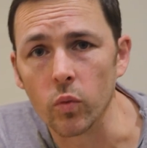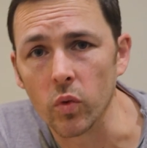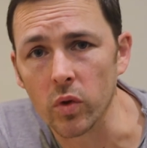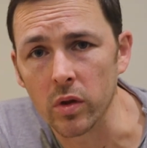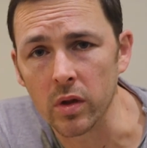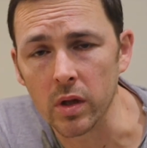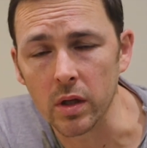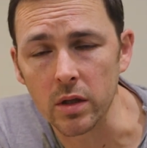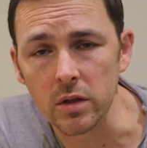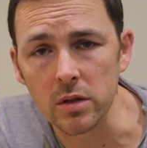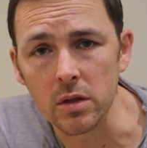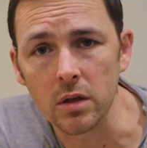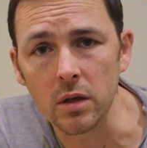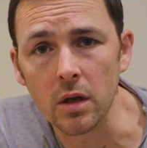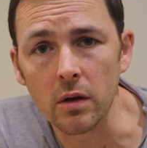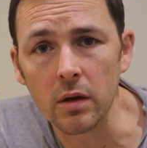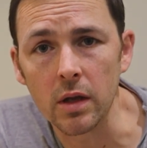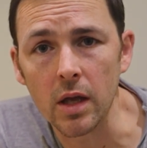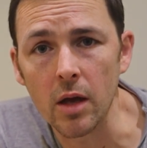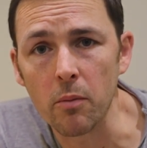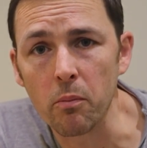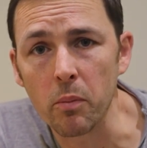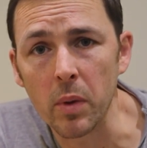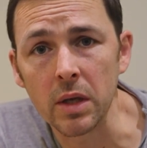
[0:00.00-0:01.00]
things can
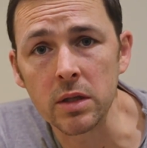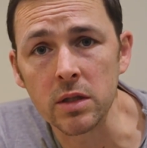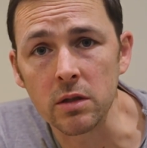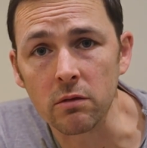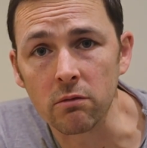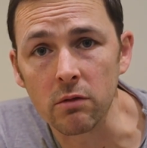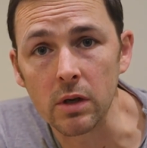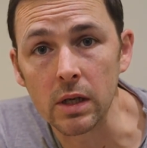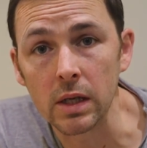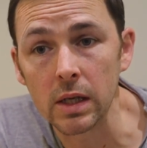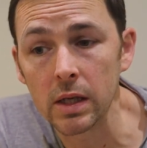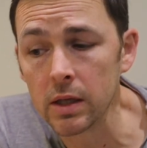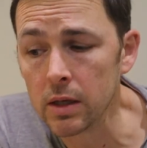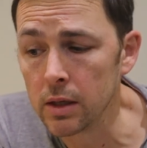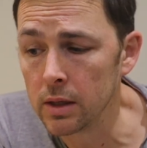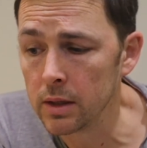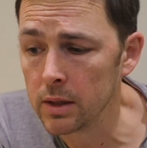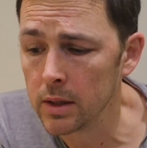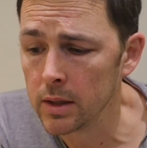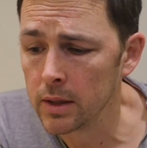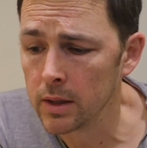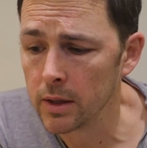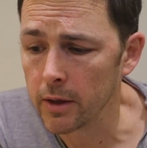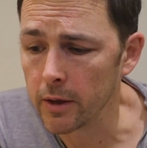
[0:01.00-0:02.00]
only get better, really.
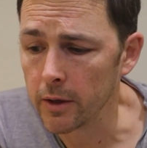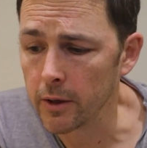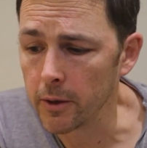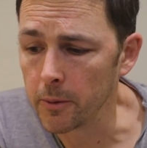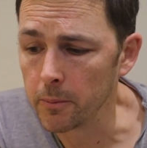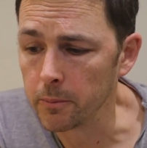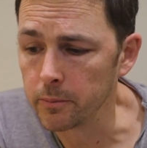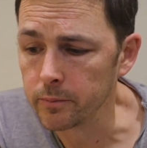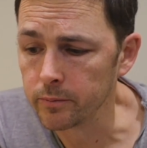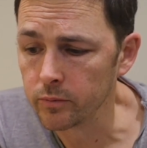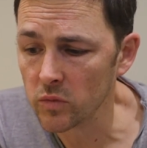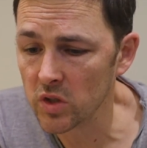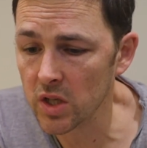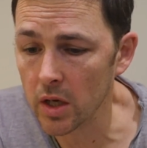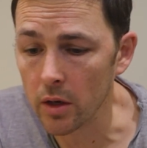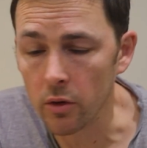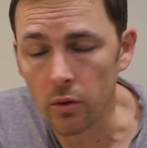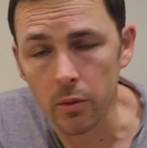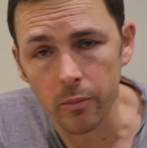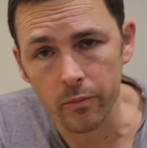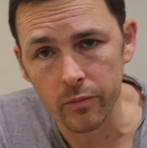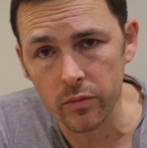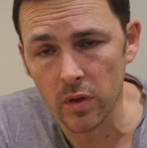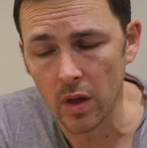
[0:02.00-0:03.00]

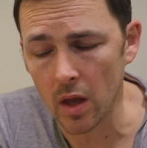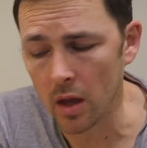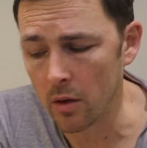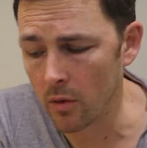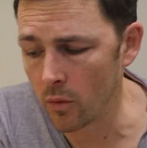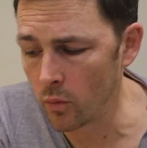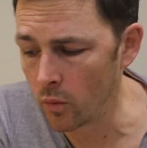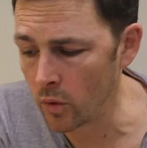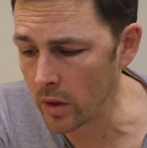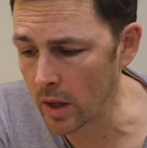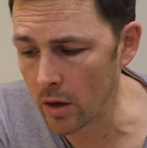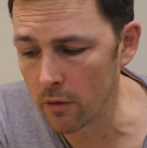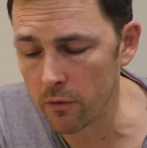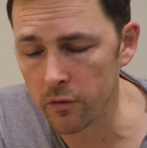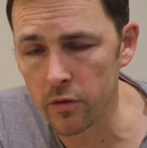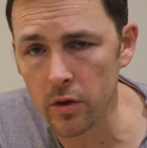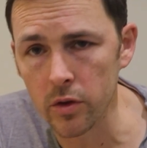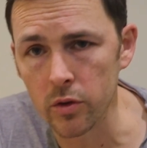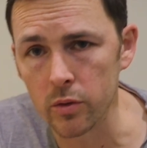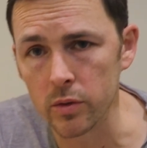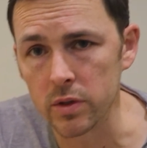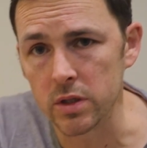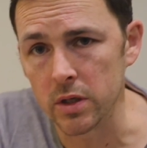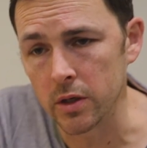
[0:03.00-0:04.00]
So without
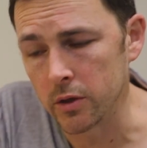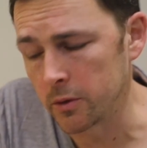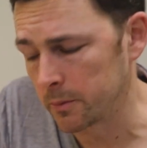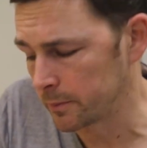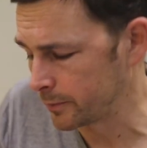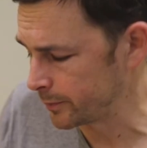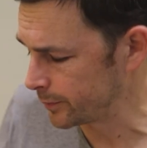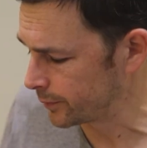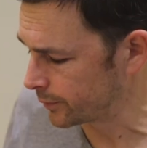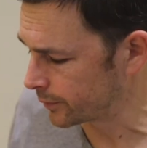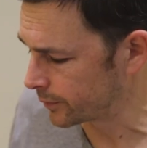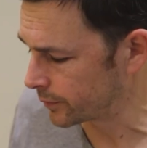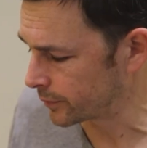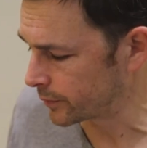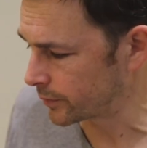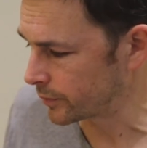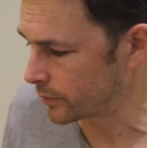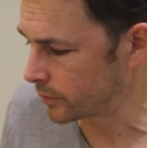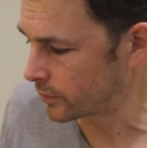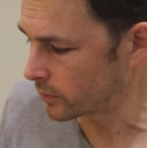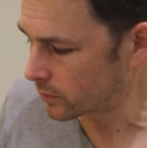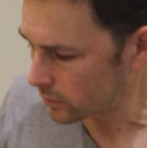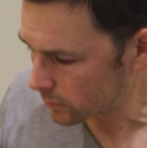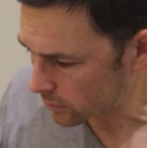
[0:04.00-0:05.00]
further ado,
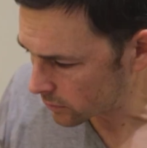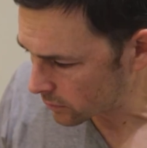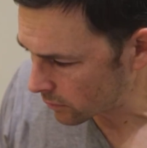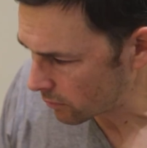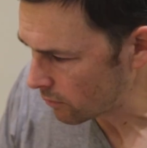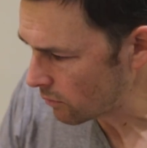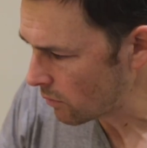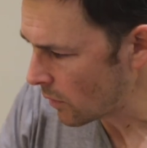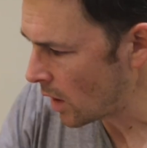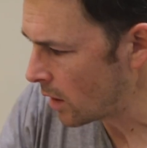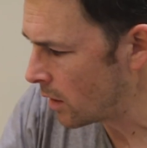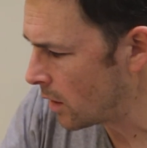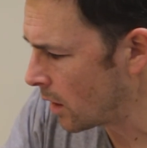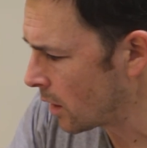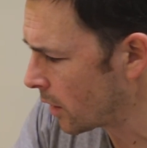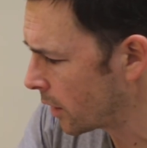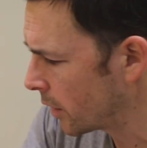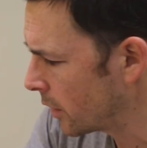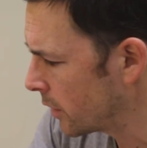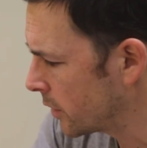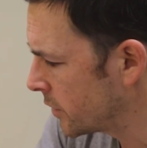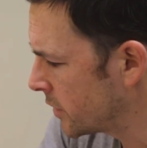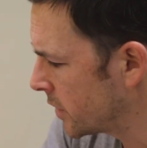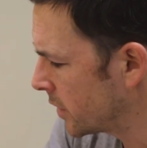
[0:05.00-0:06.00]

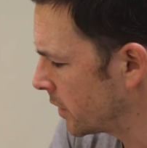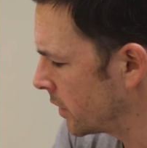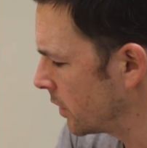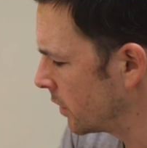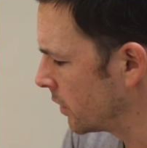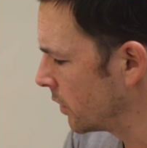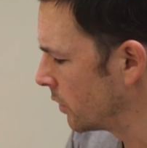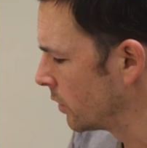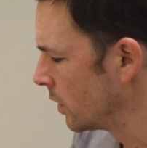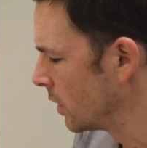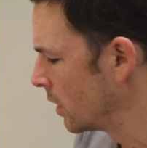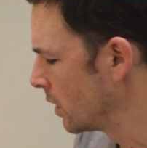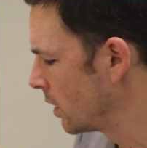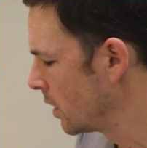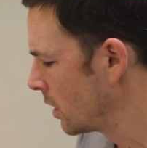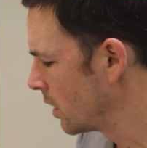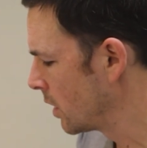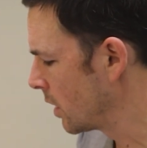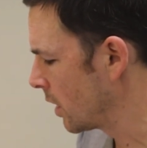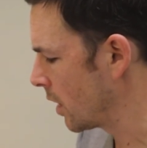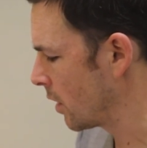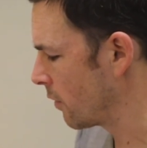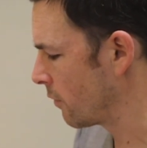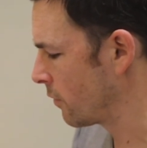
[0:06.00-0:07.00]
I'm going to
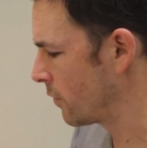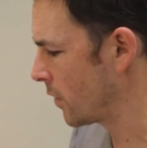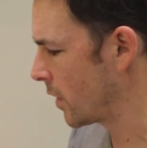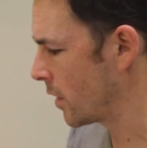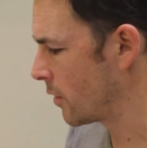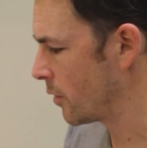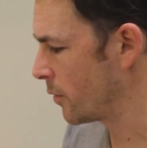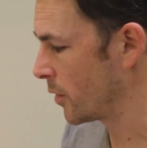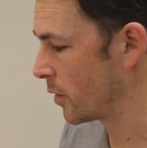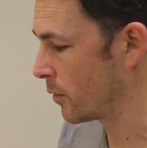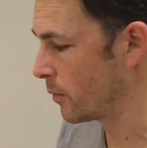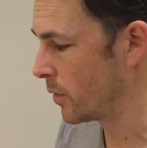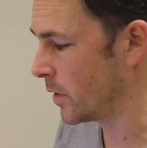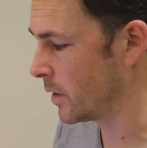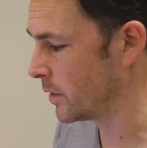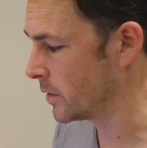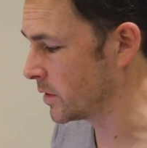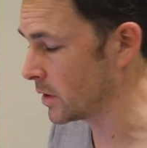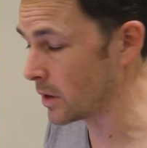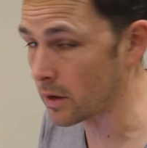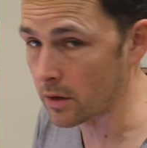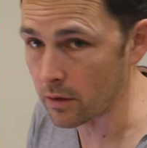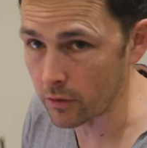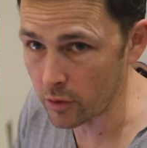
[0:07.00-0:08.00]
fire up the
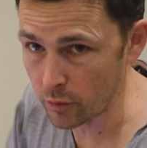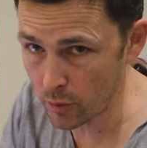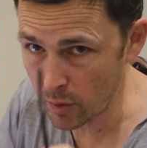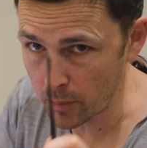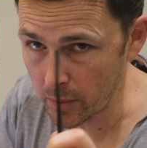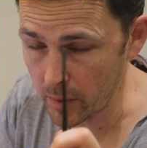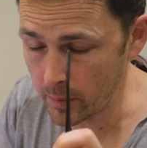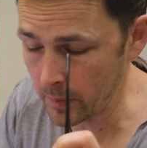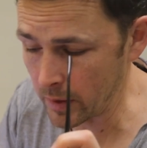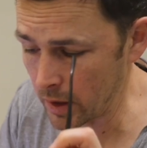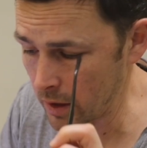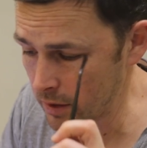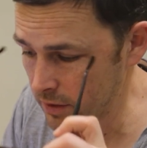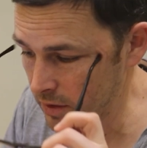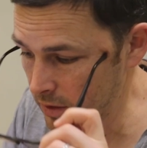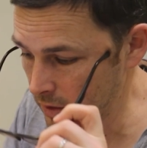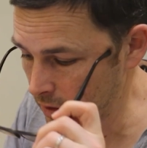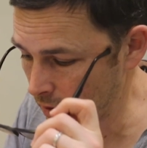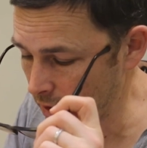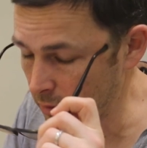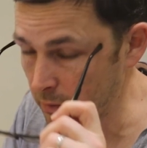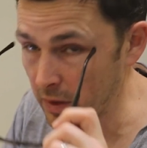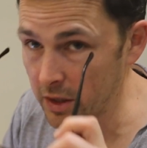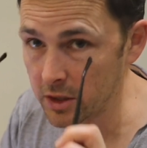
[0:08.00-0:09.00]
computer. I've got my glasses
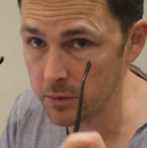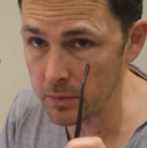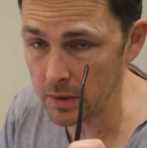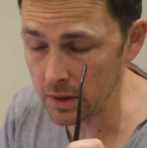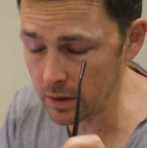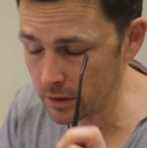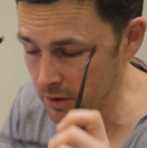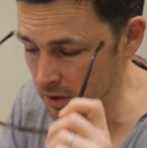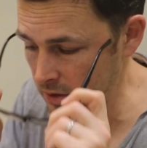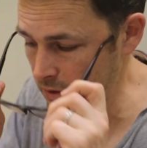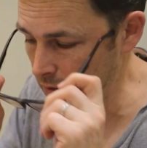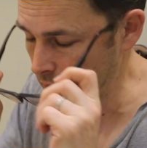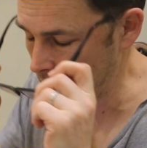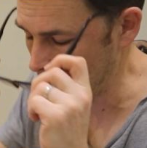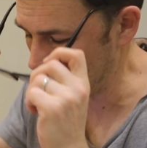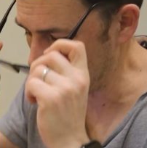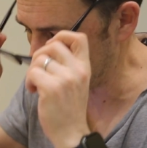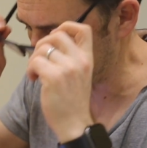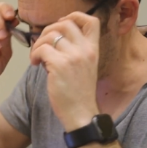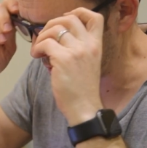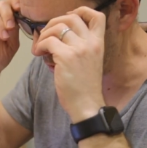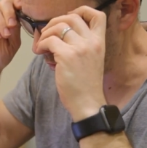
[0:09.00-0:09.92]
on. It makes me look studious